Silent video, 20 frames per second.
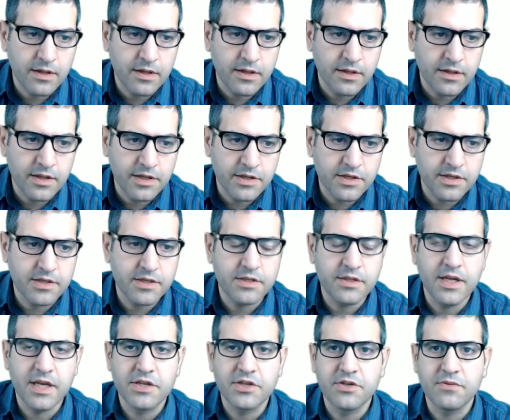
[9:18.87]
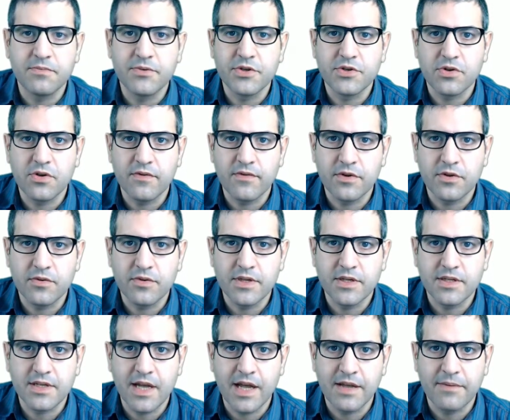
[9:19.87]
this DHCP server, to
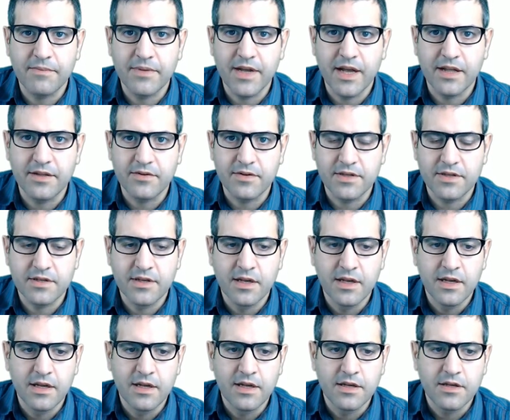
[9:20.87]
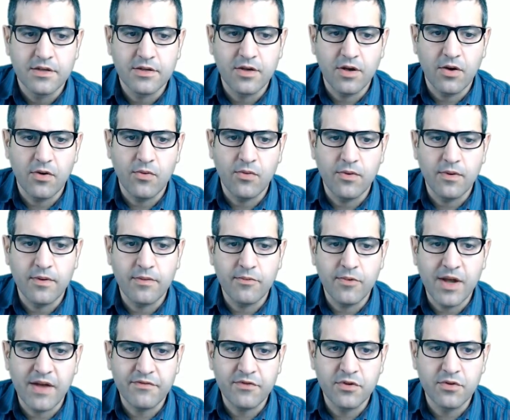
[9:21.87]
this IP address. So
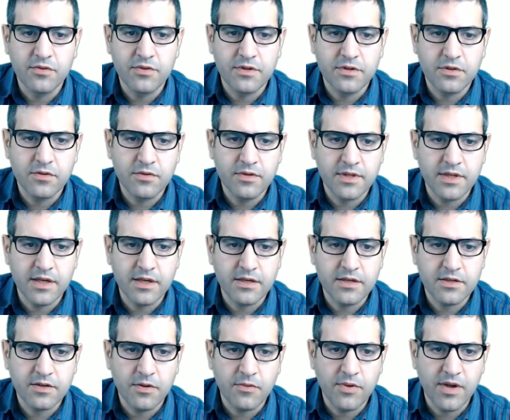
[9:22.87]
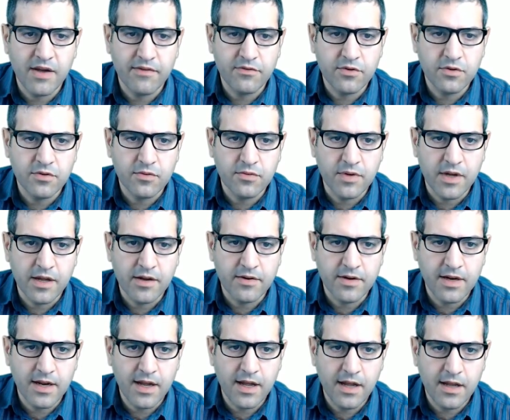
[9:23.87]
we have to do 2 things. So we have to do a
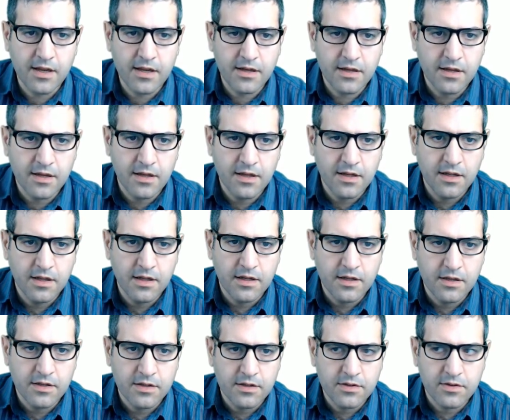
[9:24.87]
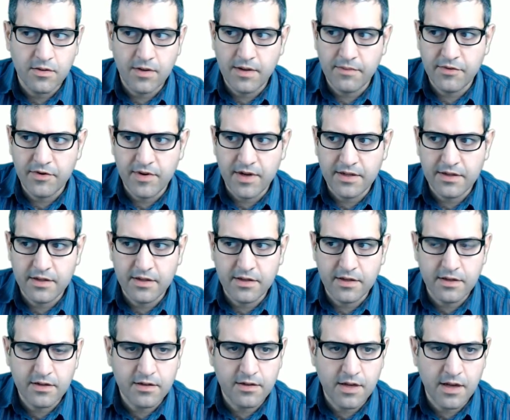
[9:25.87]
relay. So let me write it
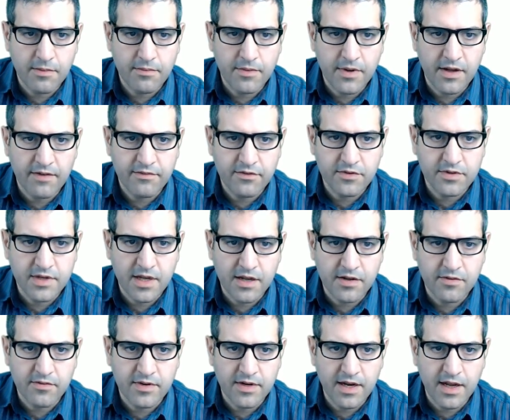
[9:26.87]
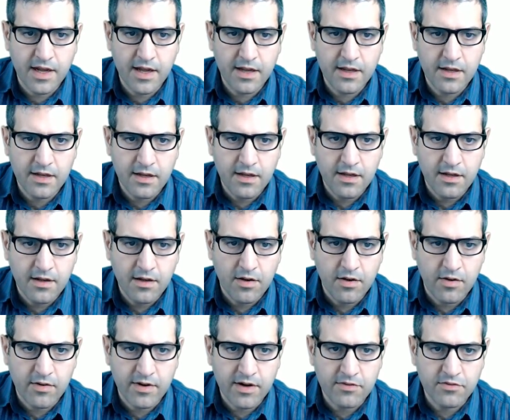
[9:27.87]
here. I have to say relay
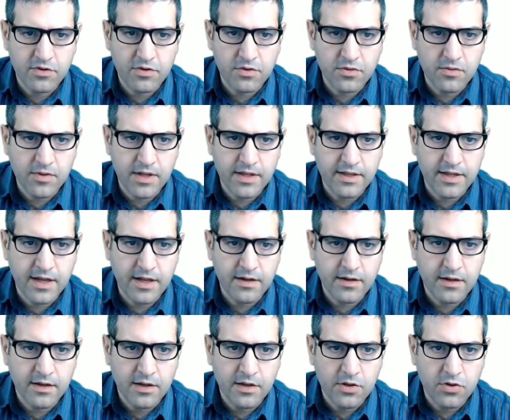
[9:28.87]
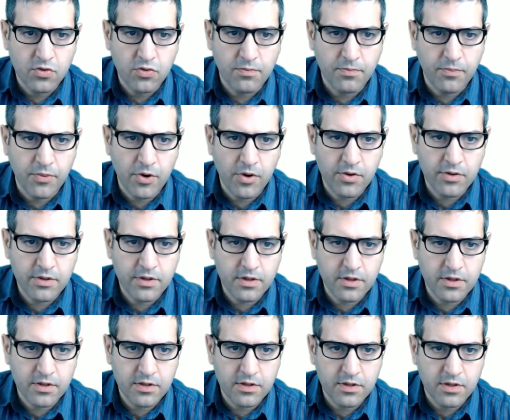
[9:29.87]
on router 2, and then to point